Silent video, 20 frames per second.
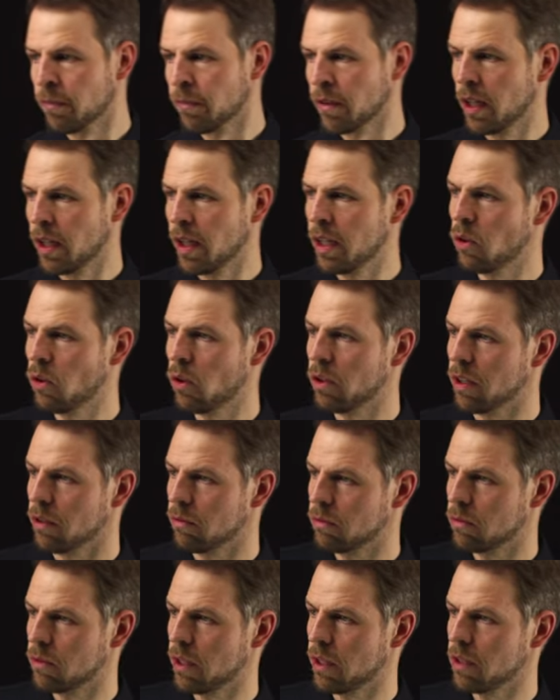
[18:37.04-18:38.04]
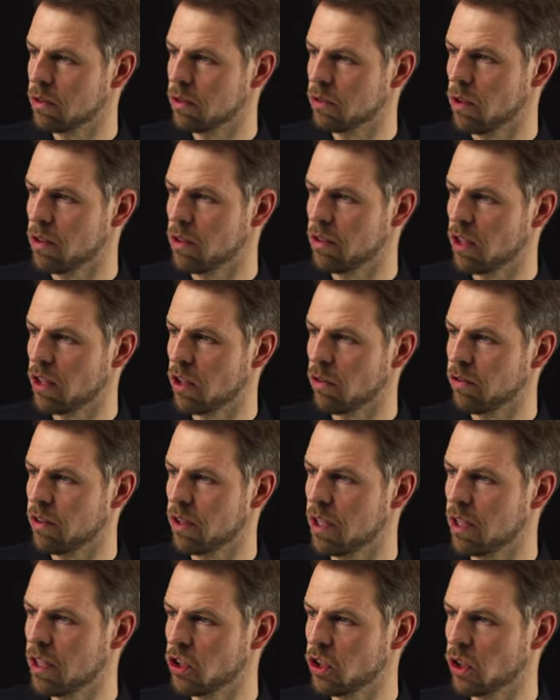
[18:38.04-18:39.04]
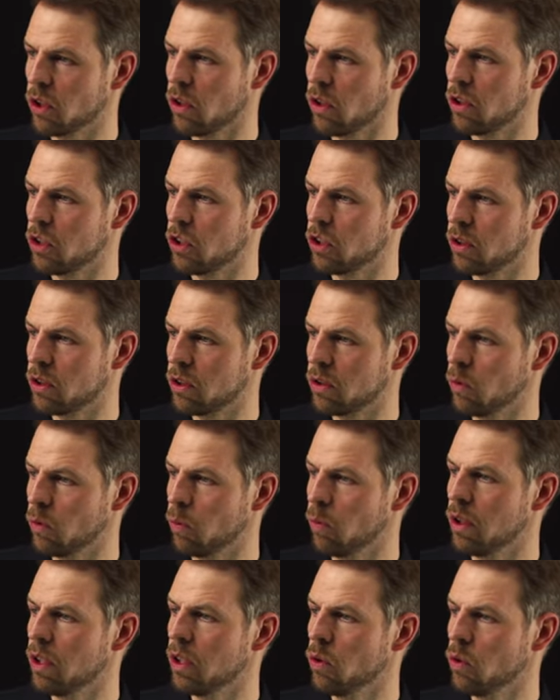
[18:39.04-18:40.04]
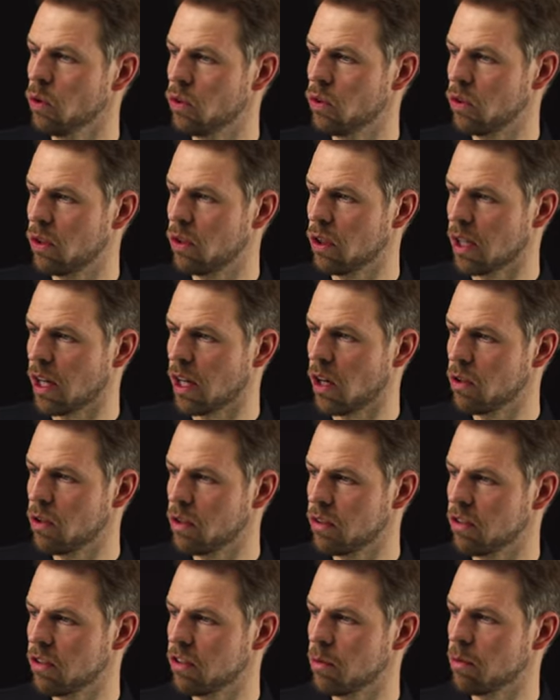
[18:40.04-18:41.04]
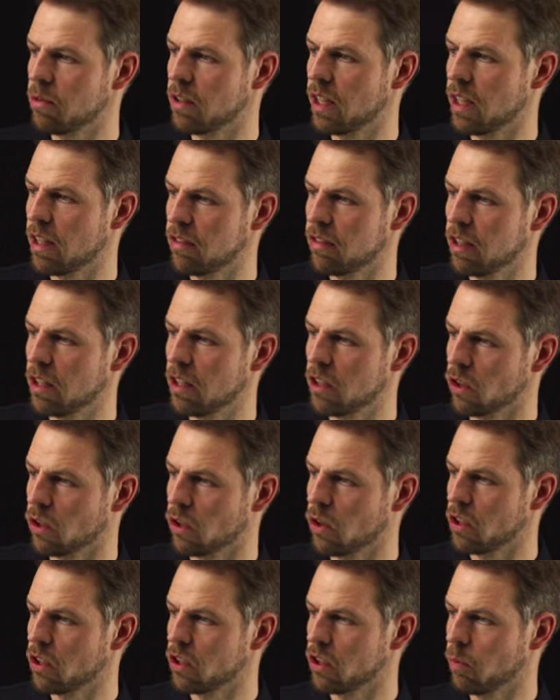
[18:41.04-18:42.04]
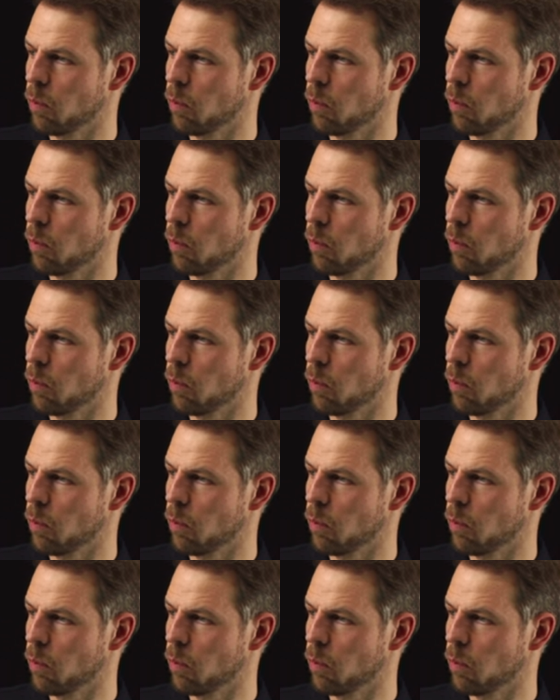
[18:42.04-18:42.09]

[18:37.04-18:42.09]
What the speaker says: in order, right? So instead of the initial condition, we use the current system state as the initial condition.